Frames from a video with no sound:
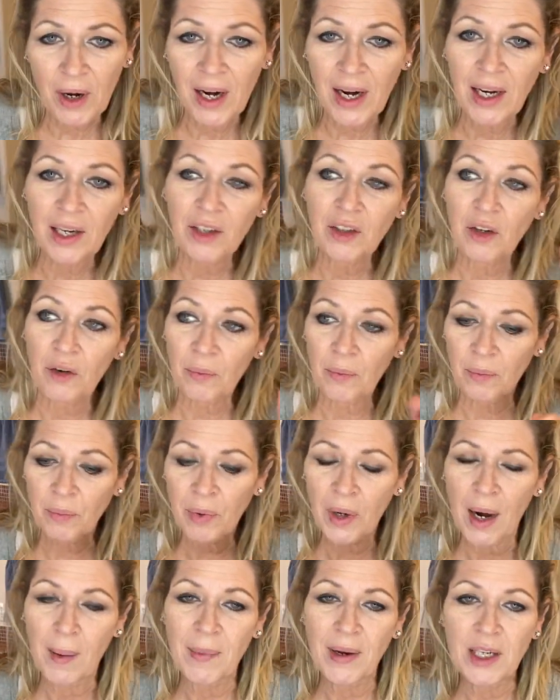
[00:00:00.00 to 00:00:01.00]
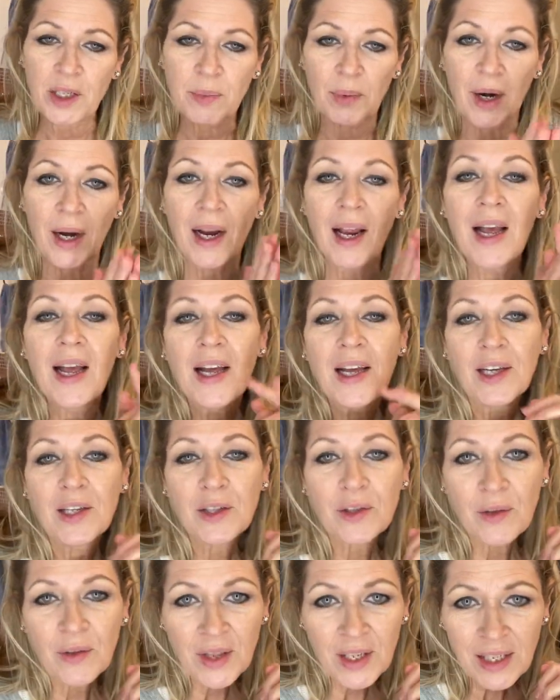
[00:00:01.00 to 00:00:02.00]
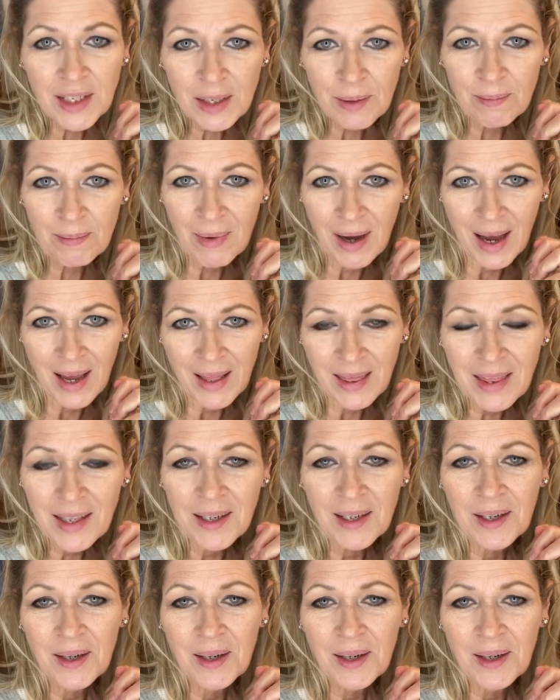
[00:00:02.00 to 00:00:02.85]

and your priming spray. So this month